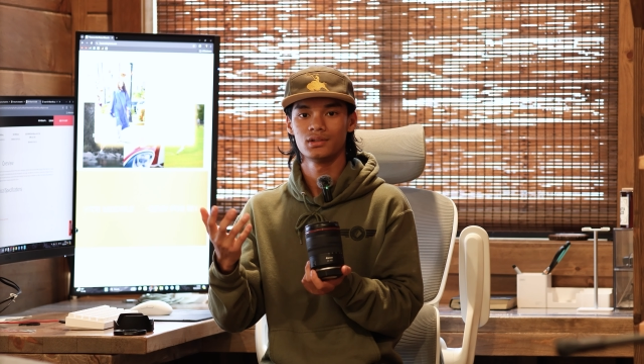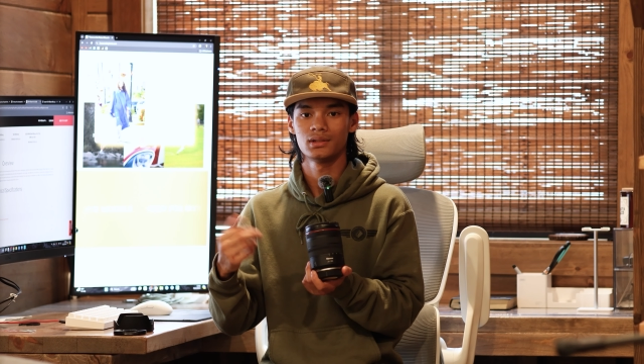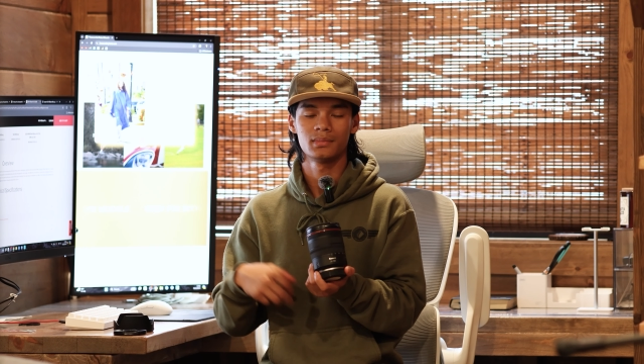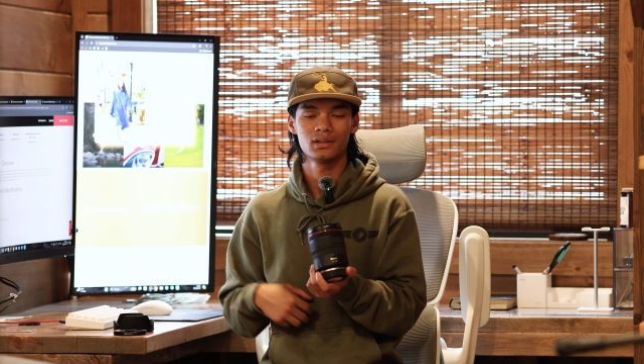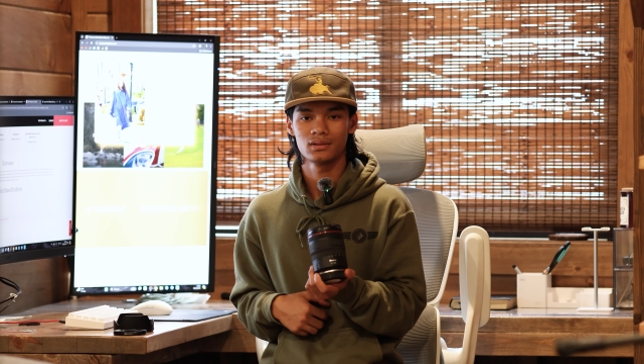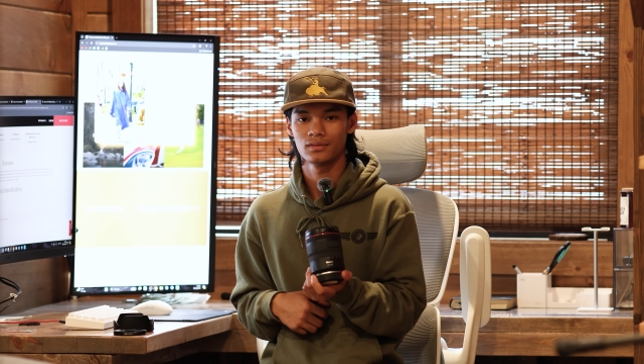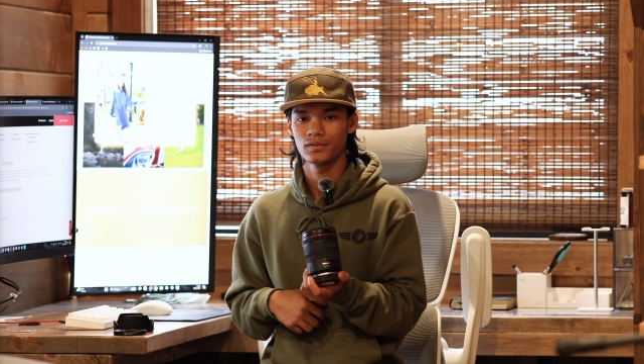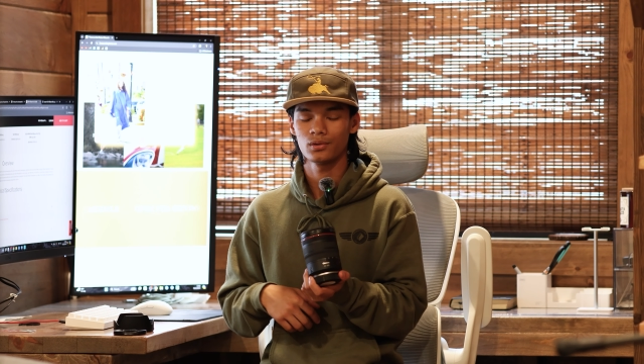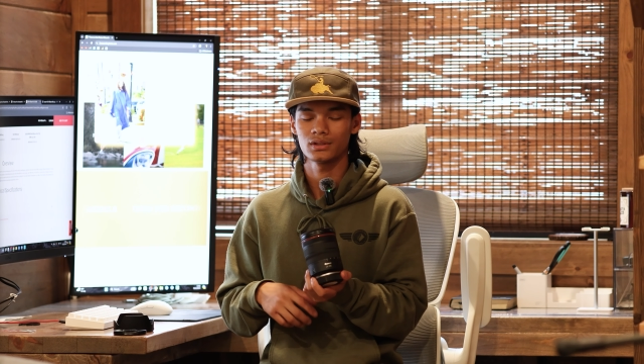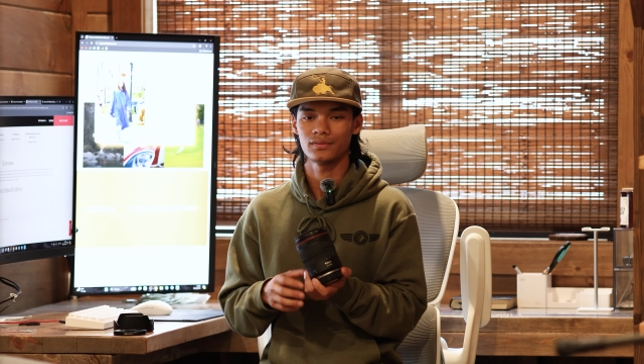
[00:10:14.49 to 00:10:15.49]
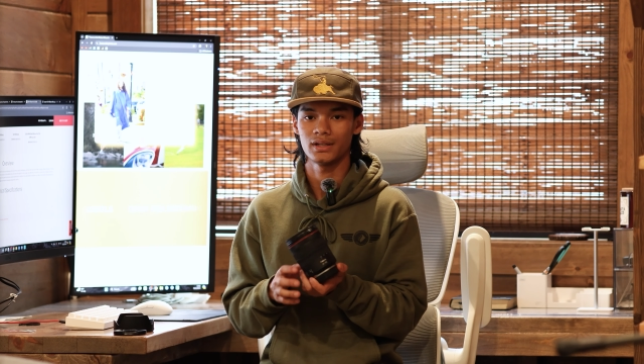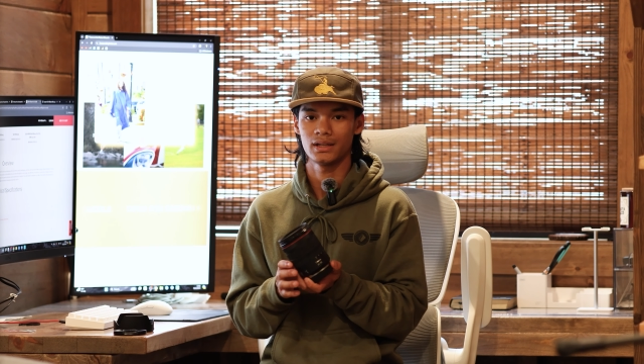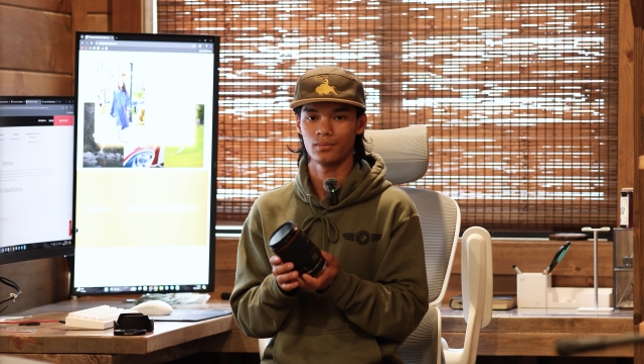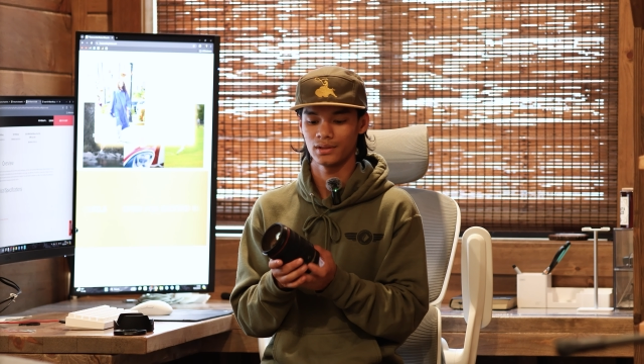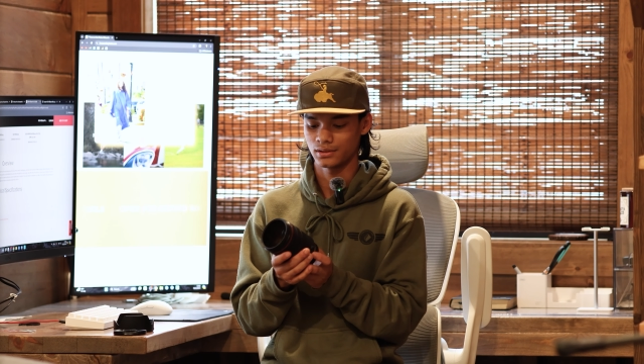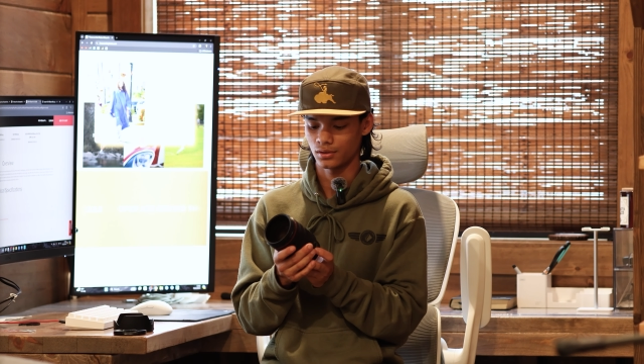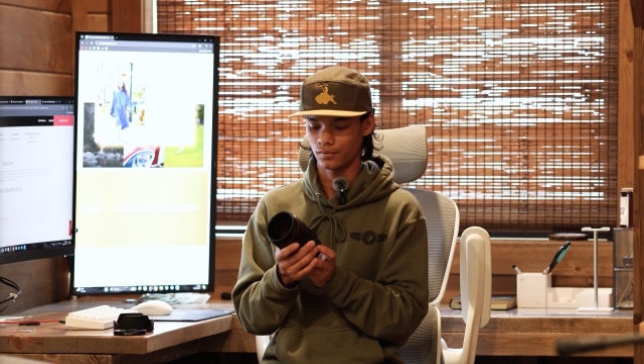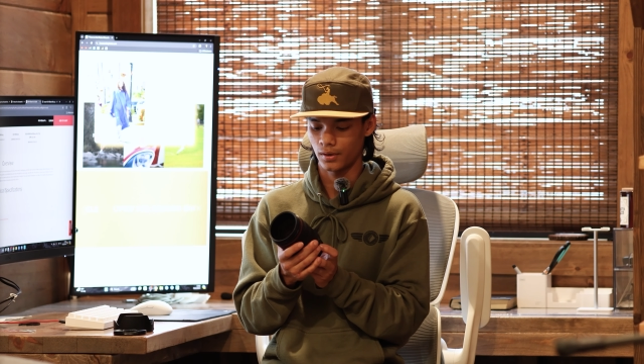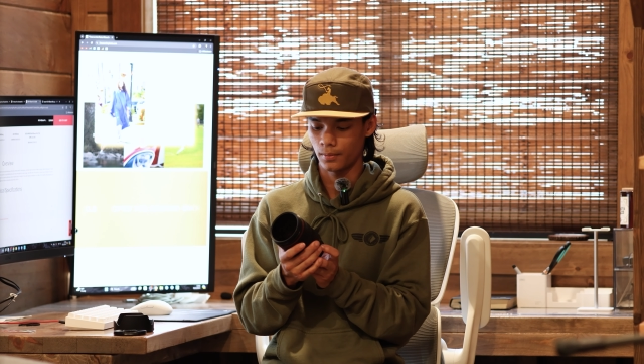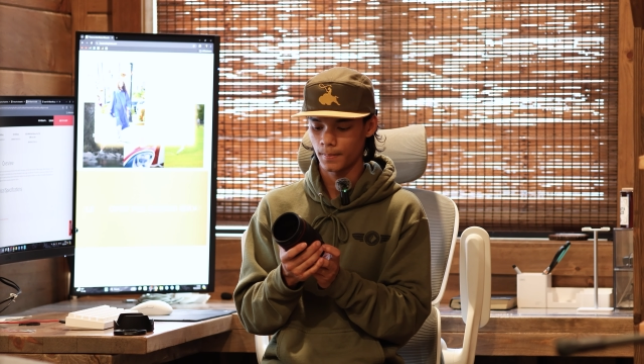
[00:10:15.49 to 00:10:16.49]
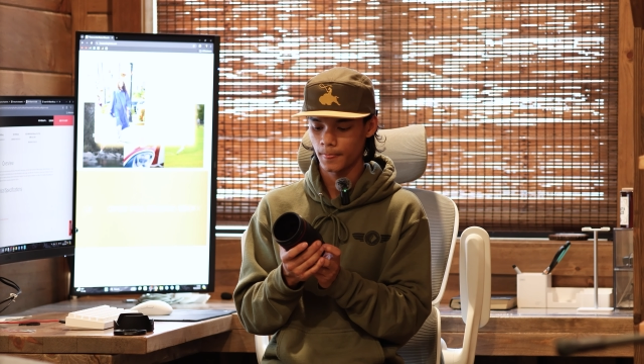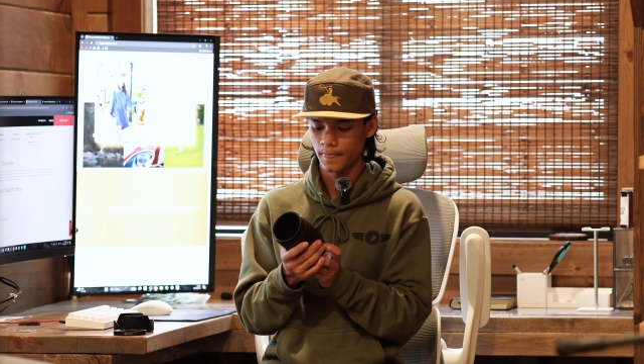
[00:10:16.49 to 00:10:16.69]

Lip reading: some of the photos I've taken with it so far.